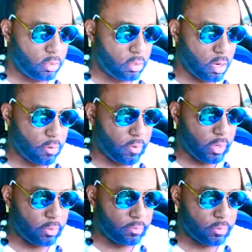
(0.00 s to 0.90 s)
All right,
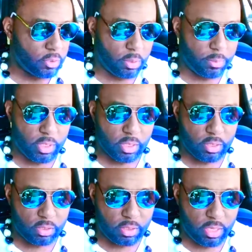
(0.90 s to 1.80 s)
so let me get
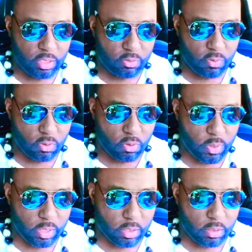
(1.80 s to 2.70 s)
these dates real
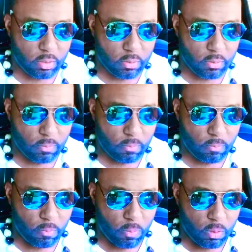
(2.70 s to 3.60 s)
quick.
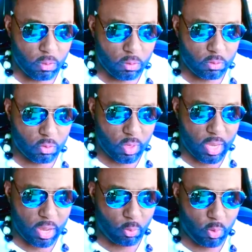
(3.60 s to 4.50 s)
So I
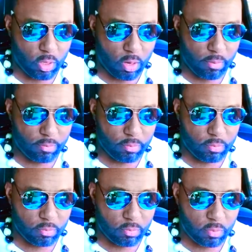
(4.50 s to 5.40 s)
got one up
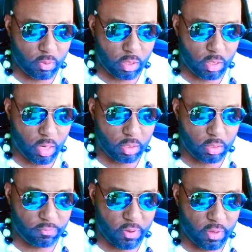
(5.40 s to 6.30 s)
and I need to
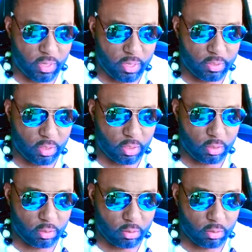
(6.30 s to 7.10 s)
find 18,